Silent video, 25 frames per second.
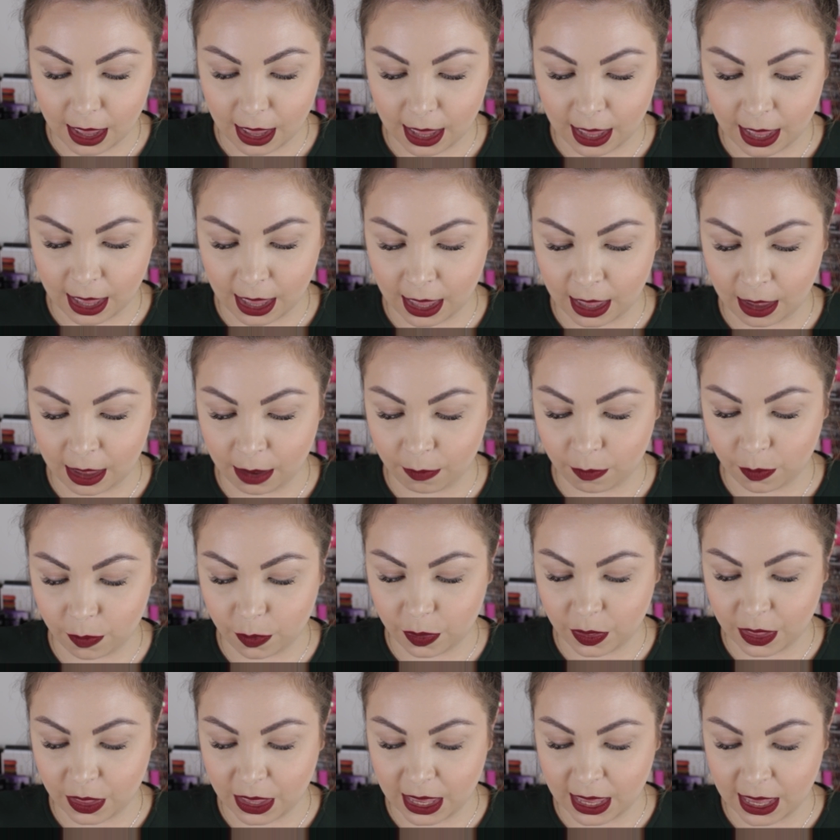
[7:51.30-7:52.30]

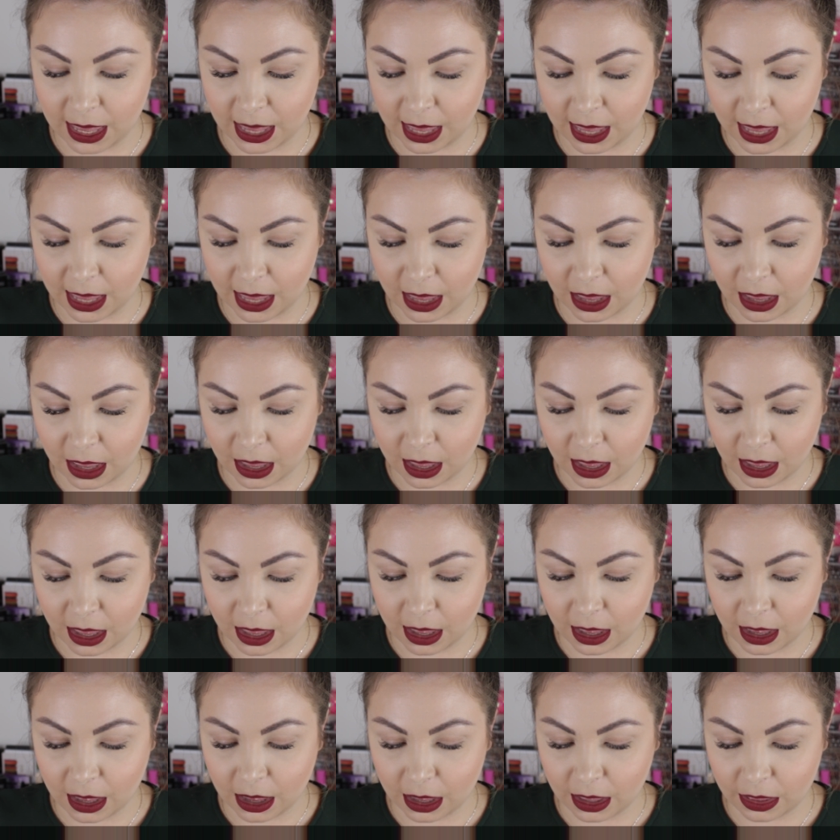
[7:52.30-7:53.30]
The
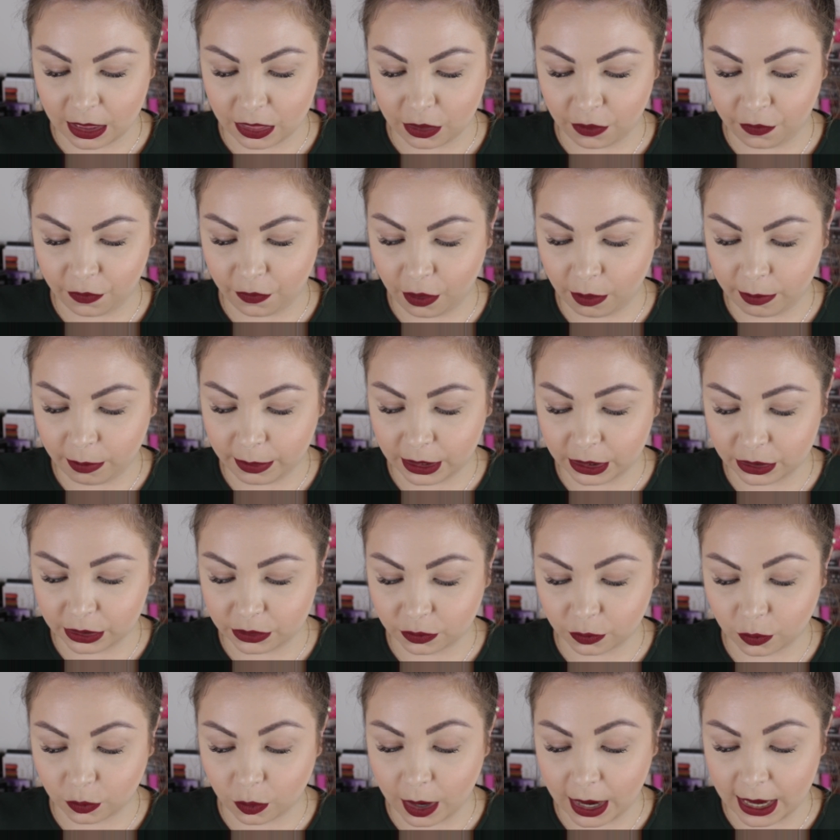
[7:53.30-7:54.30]
formula
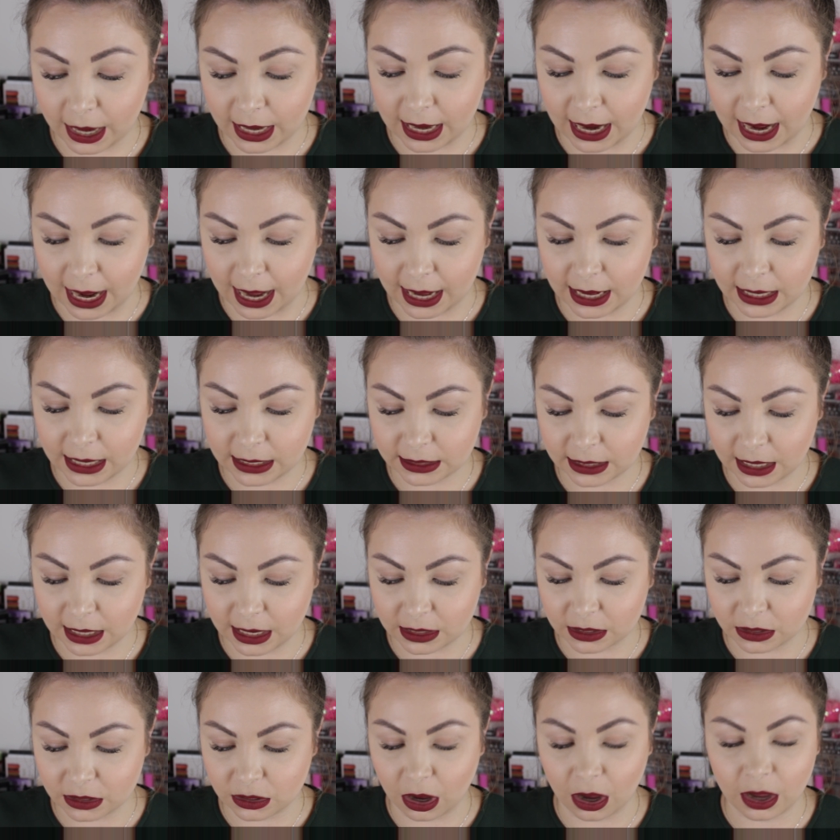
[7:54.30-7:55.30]
is quite nice.
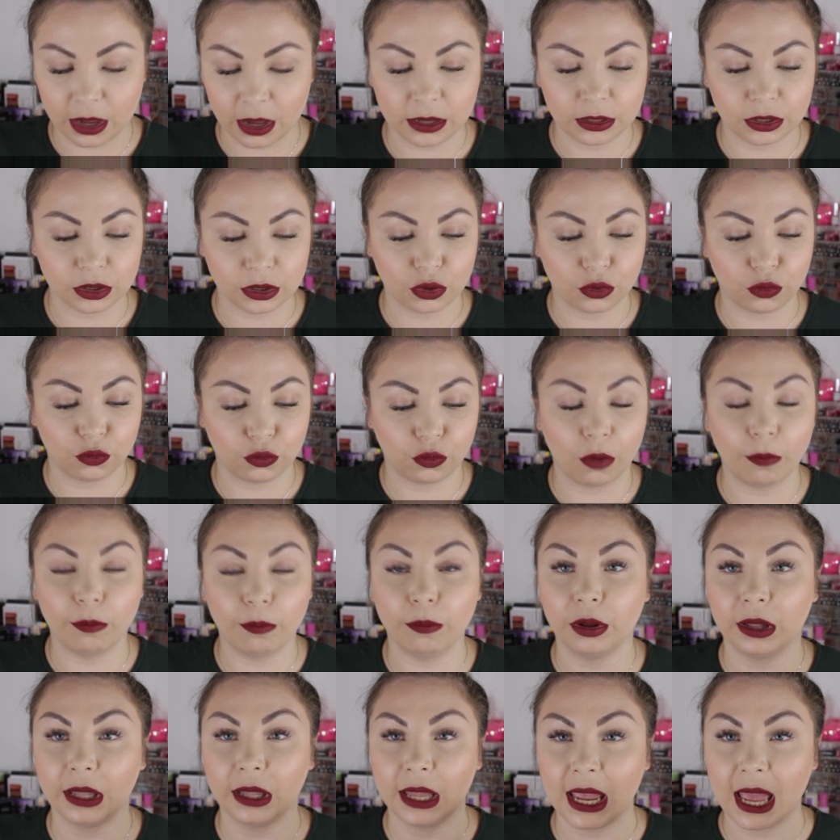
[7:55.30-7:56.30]
It's not as
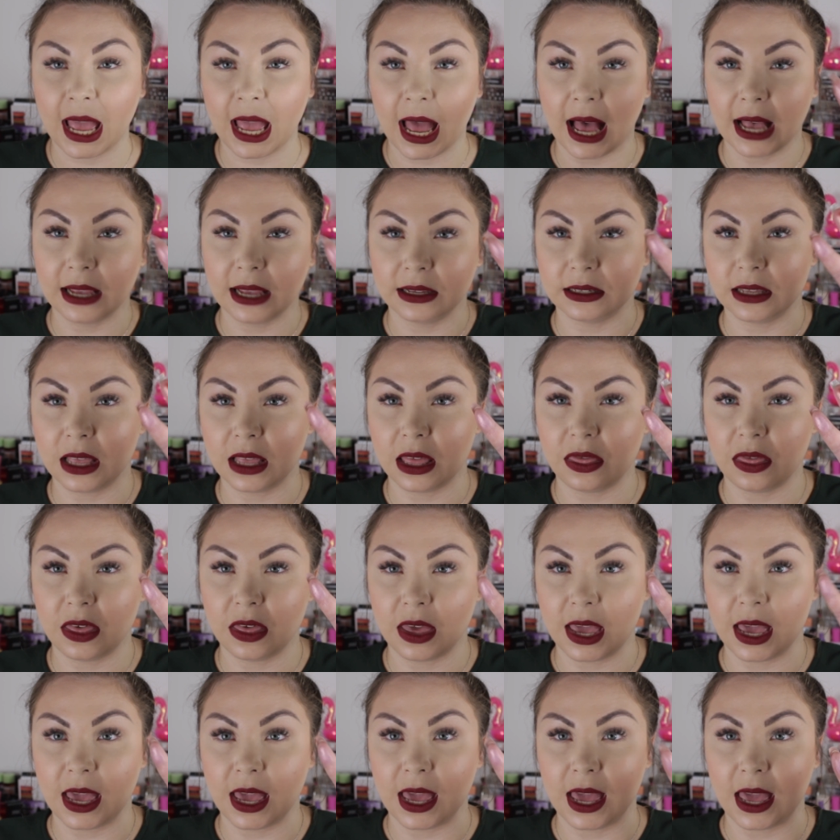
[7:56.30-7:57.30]
crumbly as
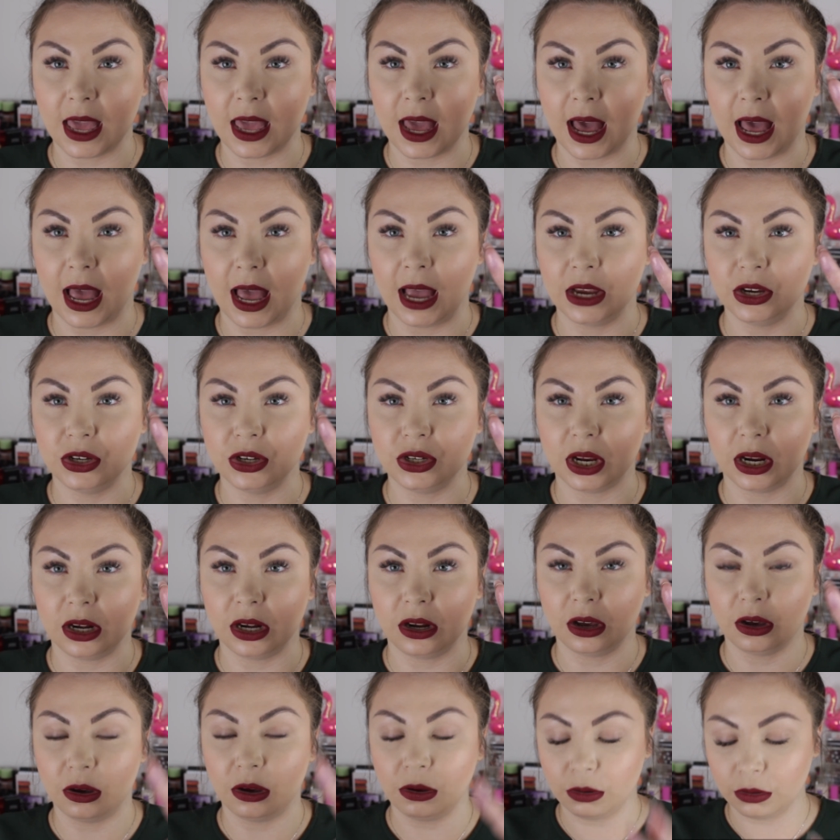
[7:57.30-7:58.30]
the
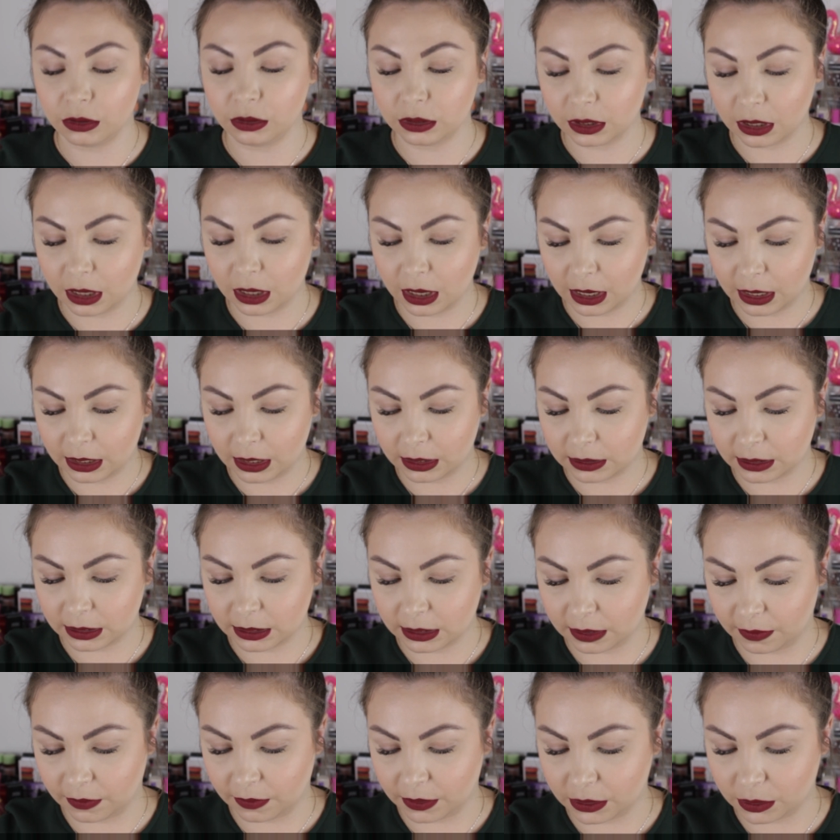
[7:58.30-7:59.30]
eyeshadows. So
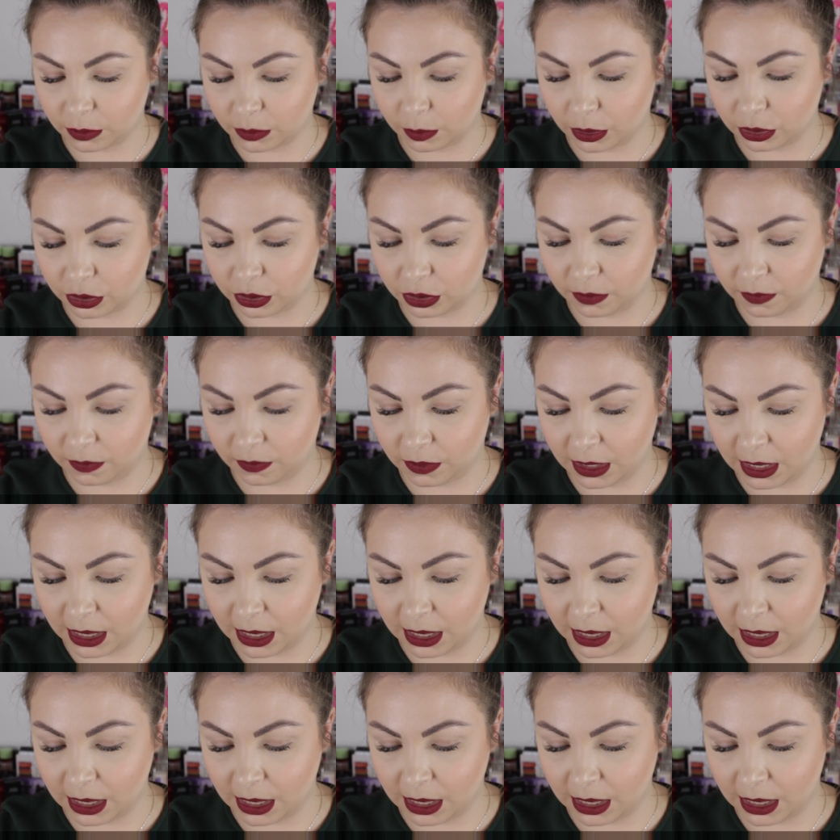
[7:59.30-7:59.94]
let's have a swatch of